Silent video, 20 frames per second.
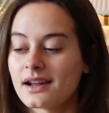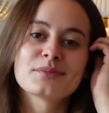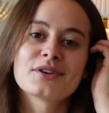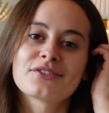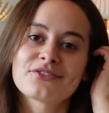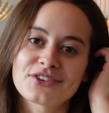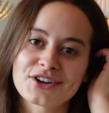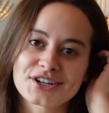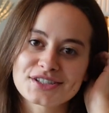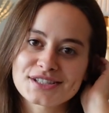
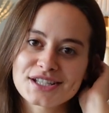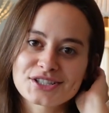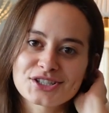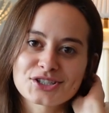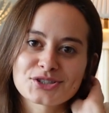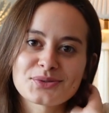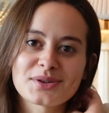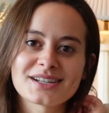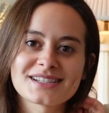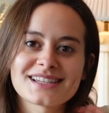But first, I
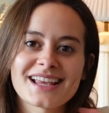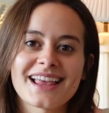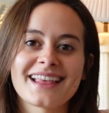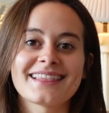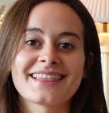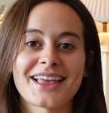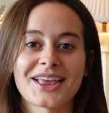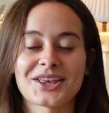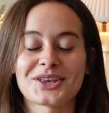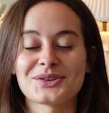just wanna say
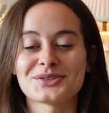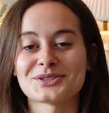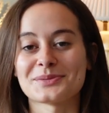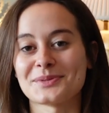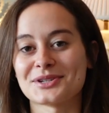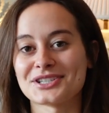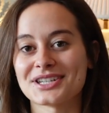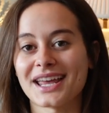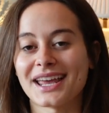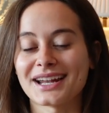thank you so
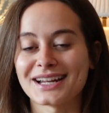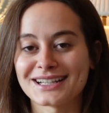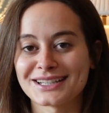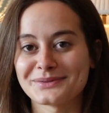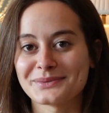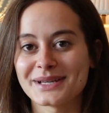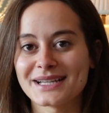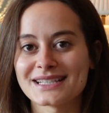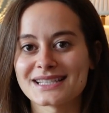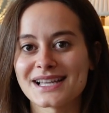much to Ana
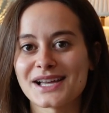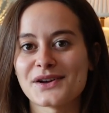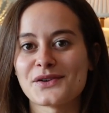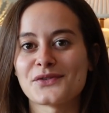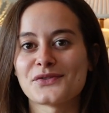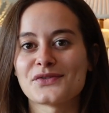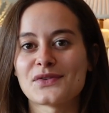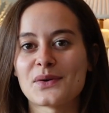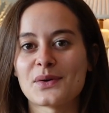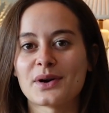Luisa
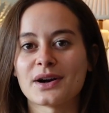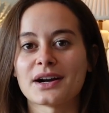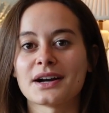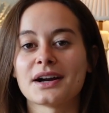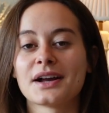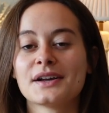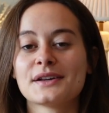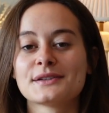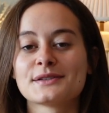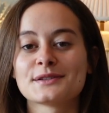
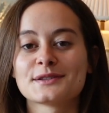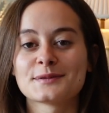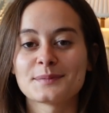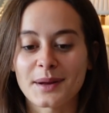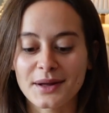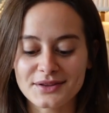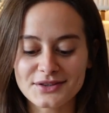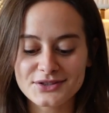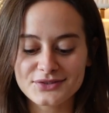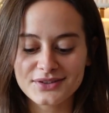for
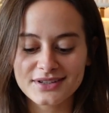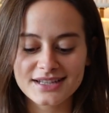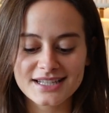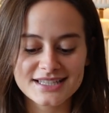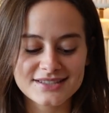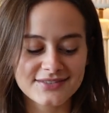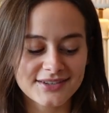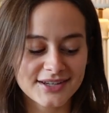sponsoring this